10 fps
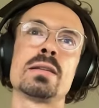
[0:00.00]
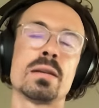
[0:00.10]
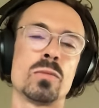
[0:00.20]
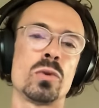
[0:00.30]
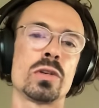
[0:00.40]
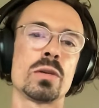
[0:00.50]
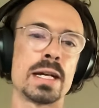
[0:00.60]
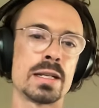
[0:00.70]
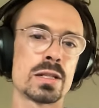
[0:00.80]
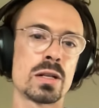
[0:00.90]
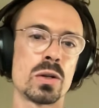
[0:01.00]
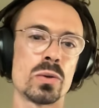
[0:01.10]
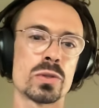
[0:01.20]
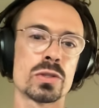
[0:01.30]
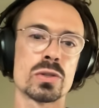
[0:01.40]
the more your mind is
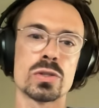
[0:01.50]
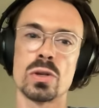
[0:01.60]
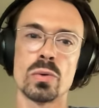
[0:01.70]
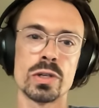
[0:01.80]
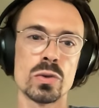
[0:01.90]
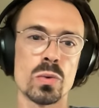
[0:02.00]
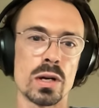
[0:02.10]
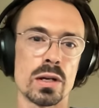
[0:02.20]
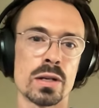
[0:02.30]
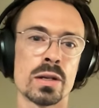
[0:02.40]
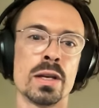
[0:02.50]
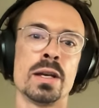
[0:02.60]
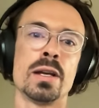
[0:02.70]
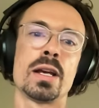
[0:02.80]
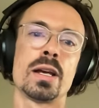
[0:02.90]
closed, the slower you are,
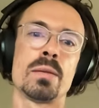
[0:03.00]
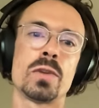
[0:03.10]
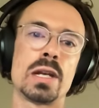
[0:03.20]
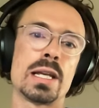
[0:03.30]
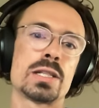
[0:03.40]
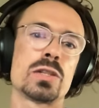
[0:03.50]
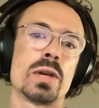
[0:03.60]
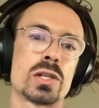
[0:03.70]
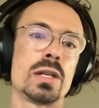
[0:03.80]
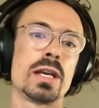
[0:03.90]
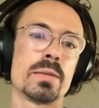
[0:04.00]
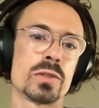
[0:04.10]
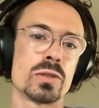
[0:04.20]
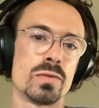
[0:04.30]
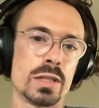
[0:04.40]
the less you're actually able
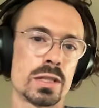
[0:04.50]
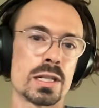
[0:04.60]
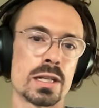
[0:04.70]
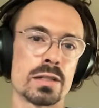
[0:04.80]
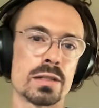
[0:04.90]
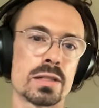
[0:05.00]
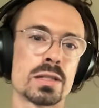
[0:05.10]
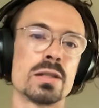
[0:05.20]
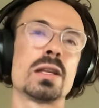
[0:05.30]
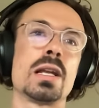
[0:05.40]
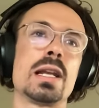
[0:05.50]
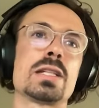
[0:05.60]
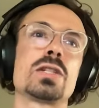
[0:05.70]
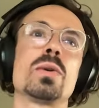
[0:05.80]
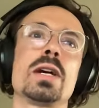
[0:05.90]
to read the signal, the
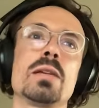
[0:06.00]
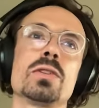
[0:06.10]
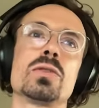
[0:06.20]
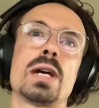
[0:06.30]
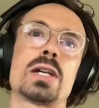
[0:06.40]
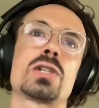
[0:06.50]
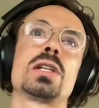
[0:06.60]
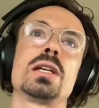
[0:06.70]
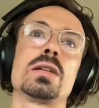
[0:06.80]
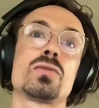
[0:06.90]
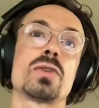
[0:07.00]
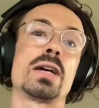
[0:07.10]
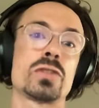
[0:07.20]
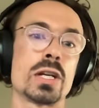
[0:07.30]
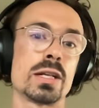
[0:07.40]
less you're able to actually drive
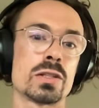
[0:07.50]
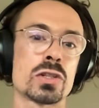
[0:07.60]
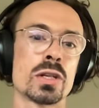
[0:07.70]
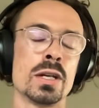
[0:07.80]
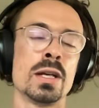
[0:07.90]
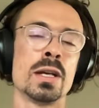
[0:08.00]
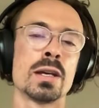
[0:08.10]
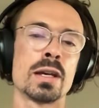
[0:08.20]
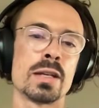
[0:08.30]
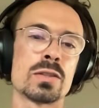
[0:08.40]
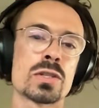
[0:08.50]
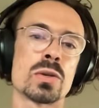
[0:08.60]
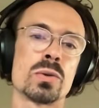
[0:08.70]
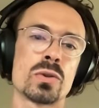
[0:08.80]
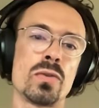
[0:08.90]
change. And
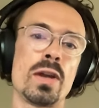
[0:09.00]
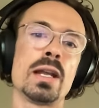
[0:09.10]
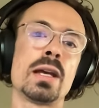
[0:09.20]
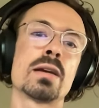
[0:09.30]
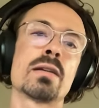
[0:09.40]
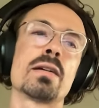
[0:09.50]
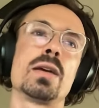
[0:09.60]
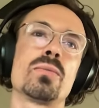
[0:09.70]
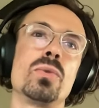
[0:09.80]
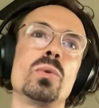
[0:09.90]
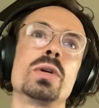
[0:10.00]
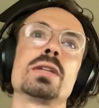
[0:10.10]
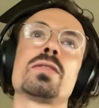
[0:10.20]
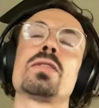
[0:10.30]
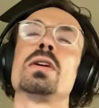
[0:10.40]
so creating a
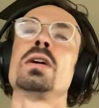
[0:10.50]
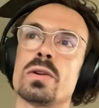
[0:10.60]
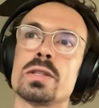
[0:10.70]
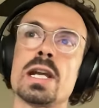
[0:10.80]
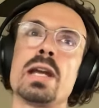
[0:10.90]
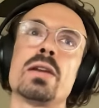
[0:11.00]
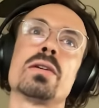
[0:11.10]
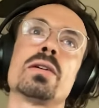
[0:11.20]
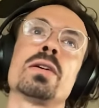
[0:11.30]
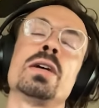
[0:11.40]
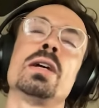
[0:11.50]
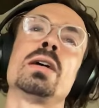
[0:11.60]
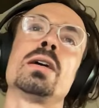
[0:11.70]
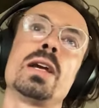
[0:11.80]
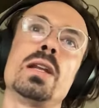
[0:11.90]
fluid container
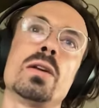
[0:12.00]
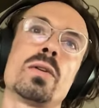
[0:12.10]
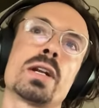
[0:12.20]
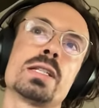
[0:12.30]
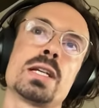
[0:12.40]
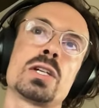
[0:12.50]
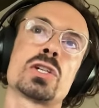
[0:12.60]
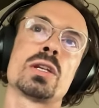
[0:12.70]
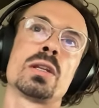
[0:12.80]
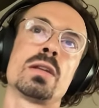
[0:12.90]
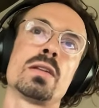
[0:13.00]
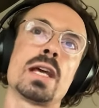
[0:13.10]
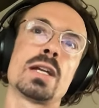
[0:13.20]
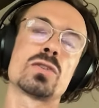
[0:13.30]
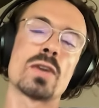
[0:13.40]
in an organization
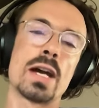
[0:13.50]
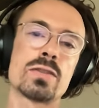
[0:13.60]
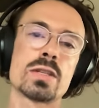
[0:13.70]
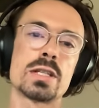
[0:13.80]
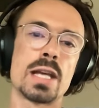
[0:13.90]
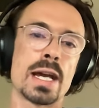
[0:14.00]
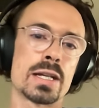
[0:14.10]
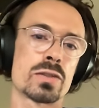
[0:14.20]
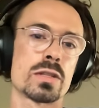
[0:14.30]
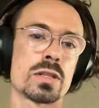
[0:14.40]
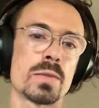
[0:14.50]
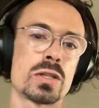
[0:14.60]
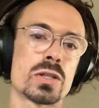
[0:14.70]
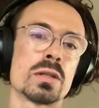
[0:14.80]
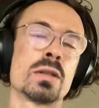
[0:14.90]
that drives this AI
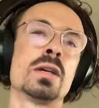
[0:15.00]
transformation